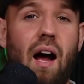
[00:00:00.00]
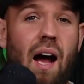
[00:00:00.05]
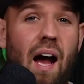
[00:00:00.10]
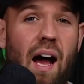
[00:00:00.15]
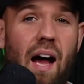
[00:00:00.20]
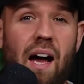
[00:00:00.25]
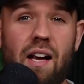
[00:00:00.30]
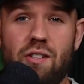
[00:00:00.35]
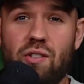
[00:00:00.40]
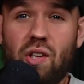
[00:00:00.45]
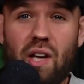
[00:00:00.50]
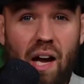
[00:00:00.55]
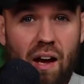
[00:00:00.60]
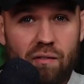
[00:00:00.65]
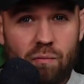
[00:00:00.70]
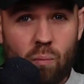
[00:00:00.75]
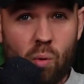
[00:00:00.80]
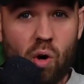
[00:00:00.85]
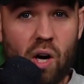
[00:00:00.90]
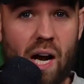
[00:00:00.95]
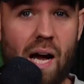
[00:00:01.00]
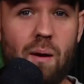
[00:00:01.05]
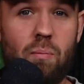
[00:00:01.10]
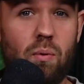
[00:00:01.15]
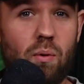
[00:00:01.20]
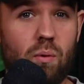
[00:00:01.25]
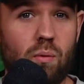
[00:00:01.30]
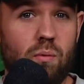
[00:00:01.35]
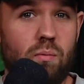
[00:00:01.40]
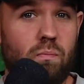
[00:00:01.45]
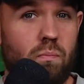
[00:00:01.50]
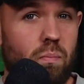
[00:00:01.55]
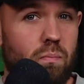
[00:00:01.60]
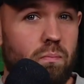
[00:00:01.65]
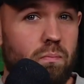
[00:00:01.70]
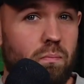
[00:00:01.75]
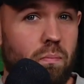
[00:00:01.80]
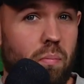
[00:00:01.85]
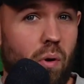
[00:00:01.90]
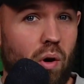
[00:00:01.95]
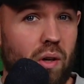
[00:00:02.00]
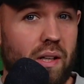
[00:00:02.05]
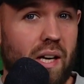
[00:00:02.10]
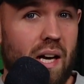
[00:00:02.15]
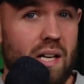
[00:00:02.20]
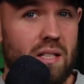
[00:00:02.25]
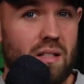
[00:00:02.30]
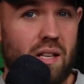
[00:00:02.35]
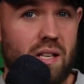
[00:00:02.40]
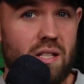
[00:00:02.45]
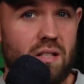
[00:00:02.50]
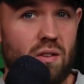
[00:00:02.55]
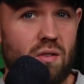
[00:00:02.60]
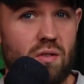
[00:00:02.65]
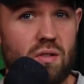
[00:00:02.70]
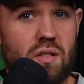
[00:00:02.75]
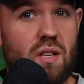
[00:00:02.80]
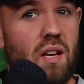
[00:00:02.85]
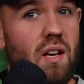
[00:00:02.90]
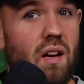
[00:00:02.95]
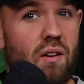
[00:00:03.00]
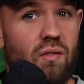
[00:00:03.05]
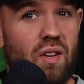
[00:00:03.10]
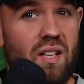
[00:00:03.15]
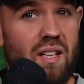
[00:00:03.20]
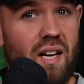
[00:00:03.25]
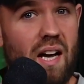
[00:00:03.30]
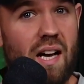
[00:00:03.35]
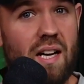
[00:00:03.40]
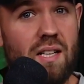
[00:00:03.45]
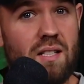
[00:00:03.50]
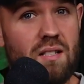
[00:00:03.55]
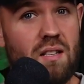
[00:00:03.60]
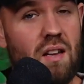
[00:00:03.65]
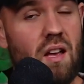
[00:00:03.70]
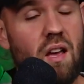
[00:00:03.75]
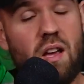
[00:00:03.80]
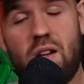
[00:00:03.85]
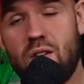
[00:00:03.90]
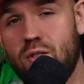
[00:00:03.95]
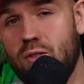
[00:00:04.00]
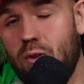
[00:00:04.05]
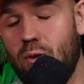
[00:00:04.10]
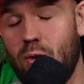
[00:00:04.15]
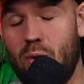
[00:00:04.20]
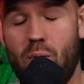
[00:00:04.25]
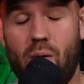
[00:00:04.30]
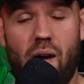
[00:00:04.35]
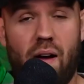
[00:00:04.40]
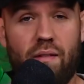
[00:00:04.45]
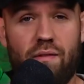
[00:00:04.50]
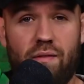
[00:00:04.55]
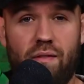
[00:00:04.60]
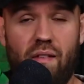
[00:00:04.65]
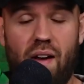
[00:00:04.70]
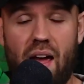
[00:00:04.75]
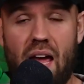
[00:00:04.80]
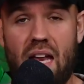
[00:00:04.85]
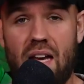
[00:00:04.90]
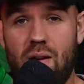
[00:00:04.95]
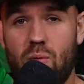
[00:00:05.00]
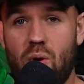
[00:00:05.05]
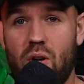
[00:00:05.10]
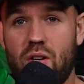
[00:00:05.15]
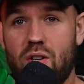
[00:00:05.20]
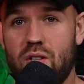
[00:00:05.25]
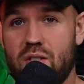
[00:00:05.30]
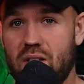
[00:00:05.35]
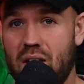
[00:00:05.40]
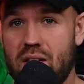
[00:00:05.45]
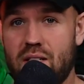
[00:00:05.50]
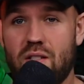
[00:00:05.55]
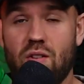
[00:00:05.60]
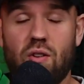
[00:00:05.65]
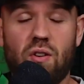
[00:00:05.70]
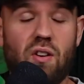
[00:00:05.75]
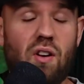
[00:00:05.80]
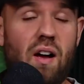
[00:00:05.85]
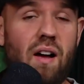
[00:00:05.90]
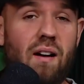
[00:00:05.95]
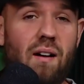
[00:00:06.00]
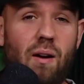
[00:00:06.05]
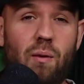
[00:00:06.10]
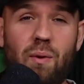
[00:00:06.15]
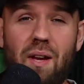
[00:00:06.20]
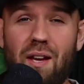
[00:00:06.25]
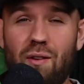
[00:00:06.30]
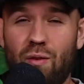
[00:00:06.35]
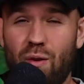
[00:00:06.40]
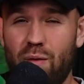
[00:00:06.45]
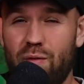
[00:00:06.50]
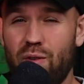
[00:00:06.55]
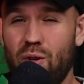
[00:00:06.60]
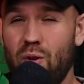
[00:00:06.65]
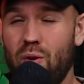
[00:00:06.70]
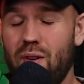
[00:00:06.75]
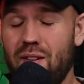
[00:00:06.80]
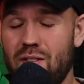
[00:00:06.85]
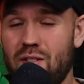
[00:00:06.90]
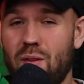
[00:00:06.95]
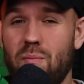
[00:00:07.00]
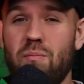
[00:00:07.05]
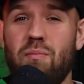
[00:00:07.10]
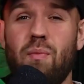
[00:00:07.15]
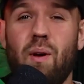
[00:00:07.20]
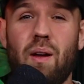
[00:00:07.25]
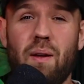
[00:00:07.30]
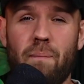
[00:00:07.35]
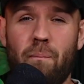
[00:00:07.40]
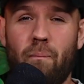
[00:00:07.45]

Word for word: I actually have more Apple podcast listeners than I realised. So if anyone is listening on that, are we reviewing some